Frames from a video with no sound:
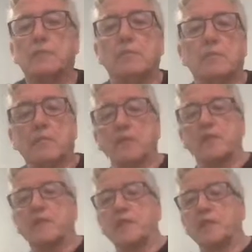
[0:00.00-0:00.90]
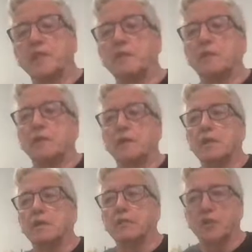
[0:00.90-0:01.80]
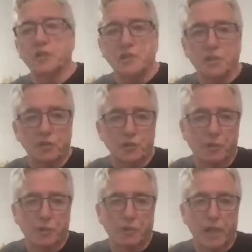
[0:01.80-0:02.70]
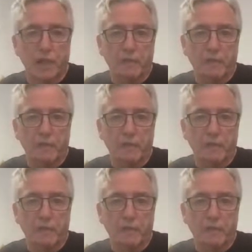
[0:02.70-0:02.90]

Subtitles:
Montevideo, of course, is in Uruguay.